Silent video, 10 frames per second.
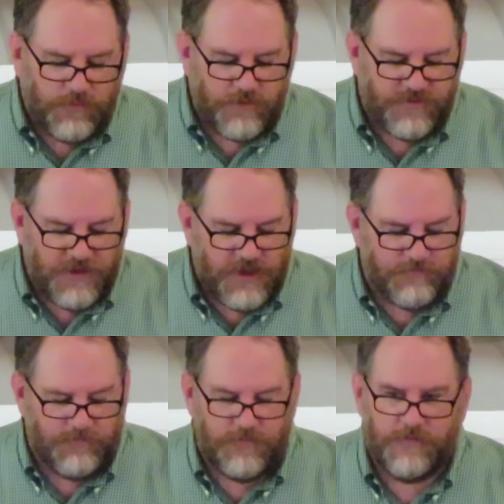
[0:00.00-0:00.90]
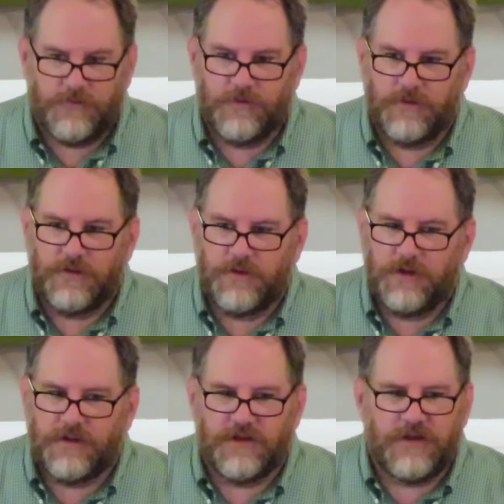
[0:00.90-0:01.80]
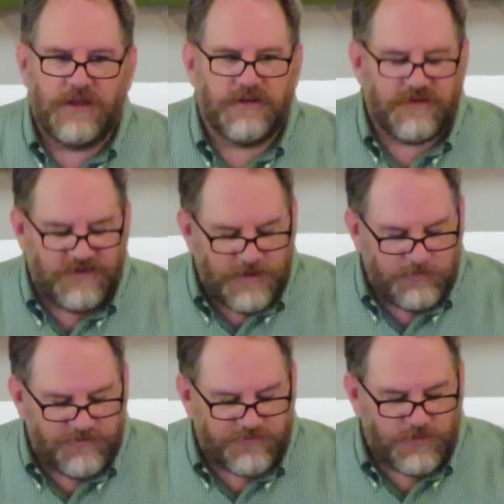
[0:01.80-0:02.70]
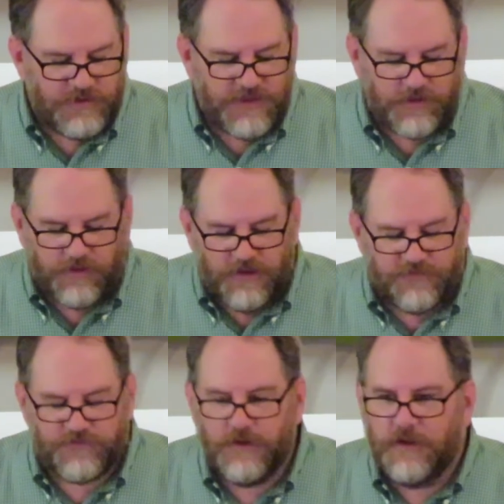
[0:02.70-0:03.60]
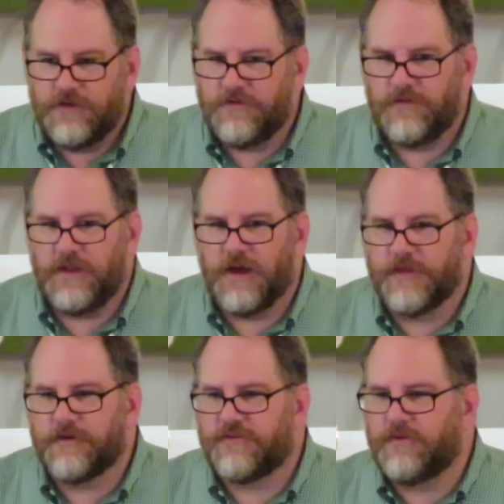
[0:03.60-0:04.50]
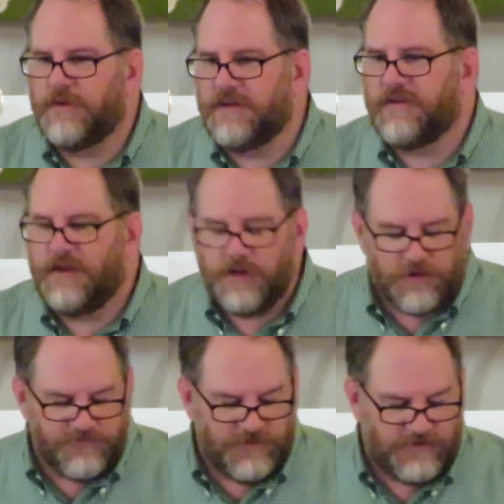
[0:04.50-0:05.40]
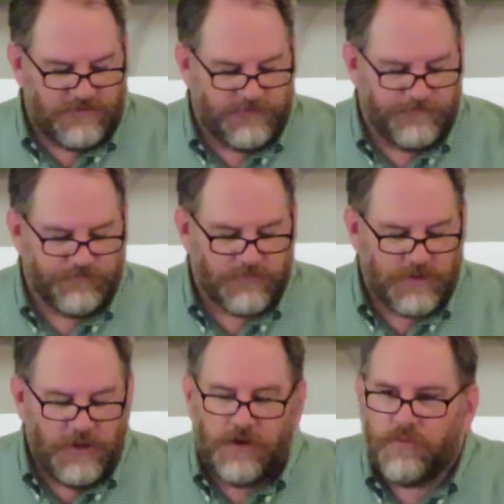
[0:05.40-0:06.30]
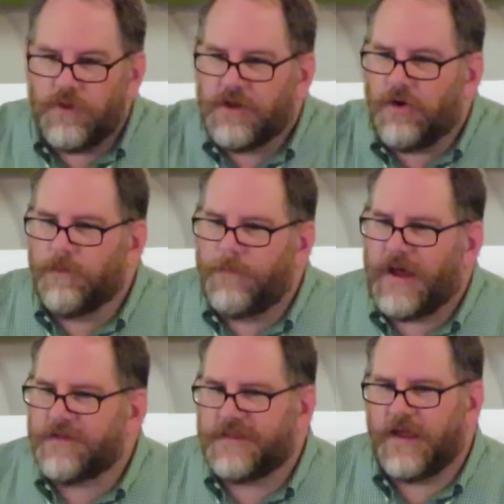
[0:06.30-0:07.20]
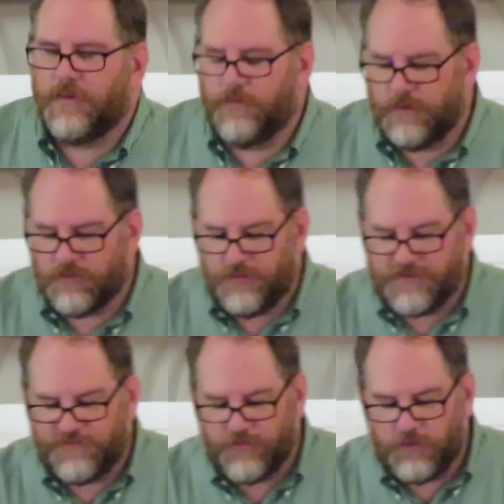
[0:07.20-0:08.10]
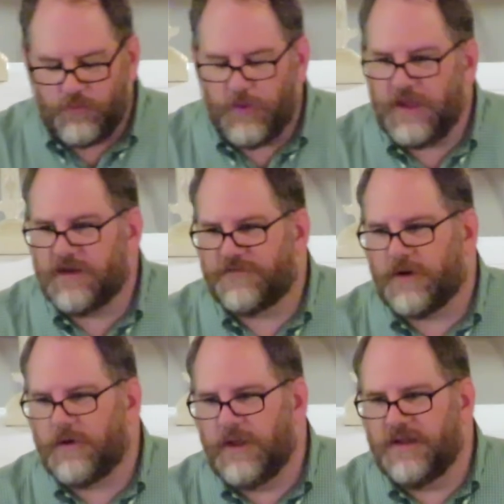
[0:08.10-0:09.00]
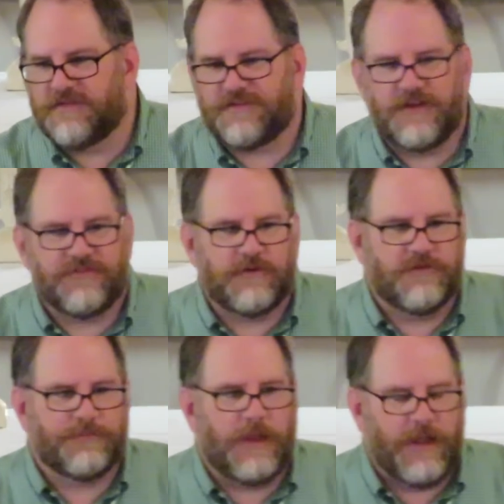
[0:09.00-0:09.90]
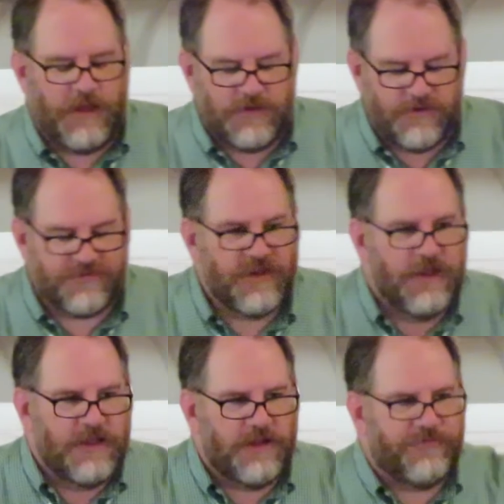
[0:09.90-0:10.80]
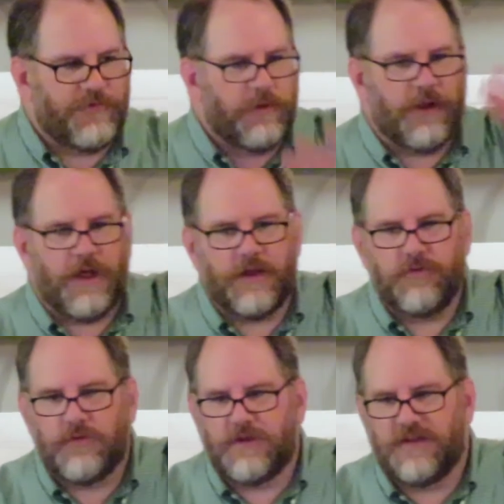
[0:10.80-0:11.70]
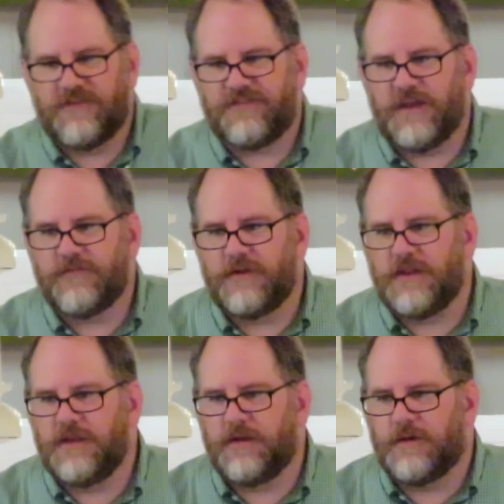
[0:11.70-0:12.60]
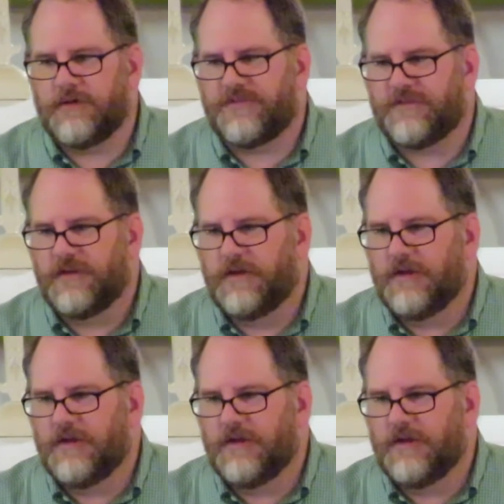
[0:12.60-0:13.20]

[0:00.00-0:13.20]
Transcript: for them, and the need to demonstrate that love to the others who need to hear it. We go about that work with the full weight of our ancestors behind us, the full 170 years,